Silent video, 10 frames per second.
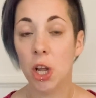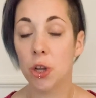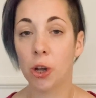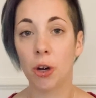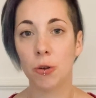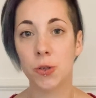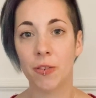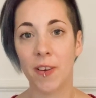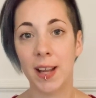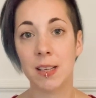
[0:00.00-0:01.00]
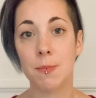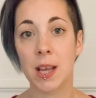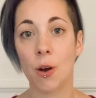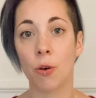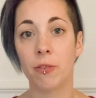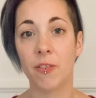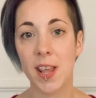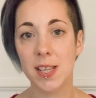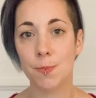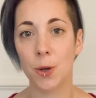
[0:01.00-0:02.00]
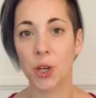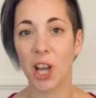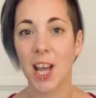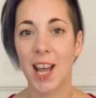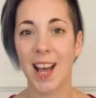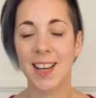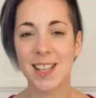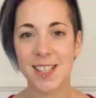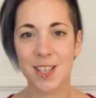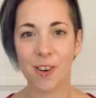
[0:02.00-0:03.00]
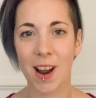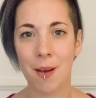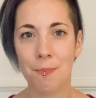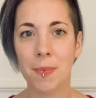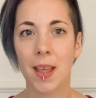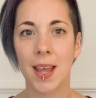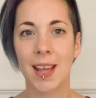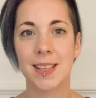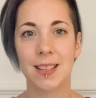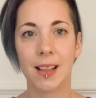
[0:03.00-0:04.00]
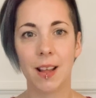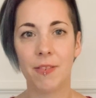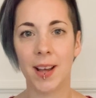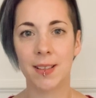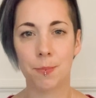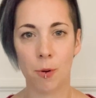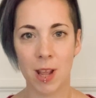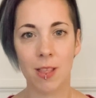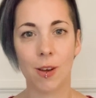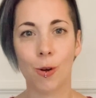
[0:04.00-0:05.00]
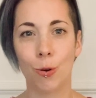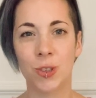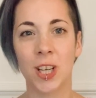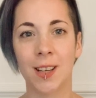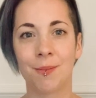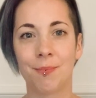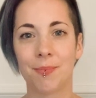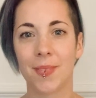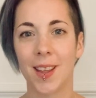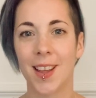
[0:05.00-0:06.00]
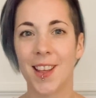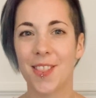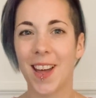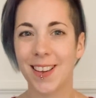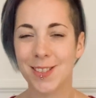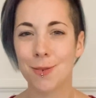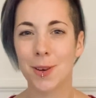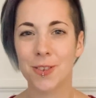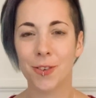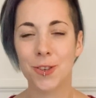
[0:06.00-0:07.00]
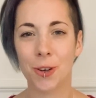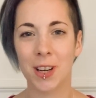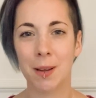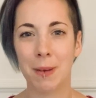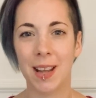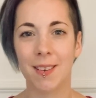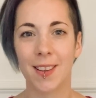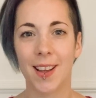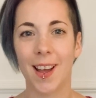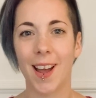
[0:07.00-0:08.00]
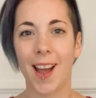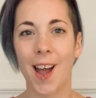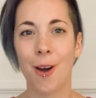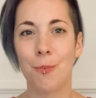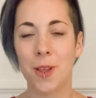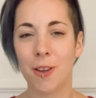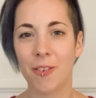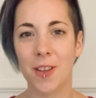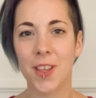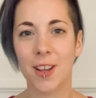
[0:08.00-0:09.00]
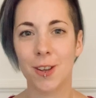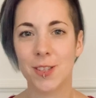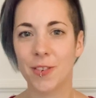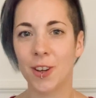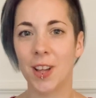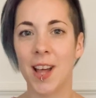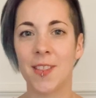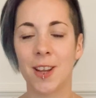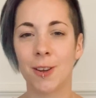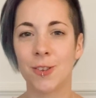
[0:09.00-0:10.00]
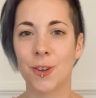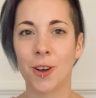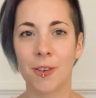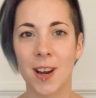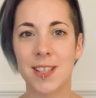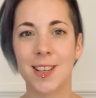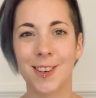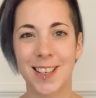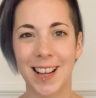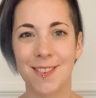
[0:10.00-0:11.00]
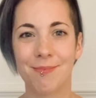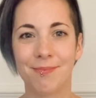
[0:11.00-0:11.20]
You can also find me on Facebook and Instagram. It's Live and Breathe Coaching. Thanks so much for joining me. I hope that you found that useful and that you enjoy the rest of your day.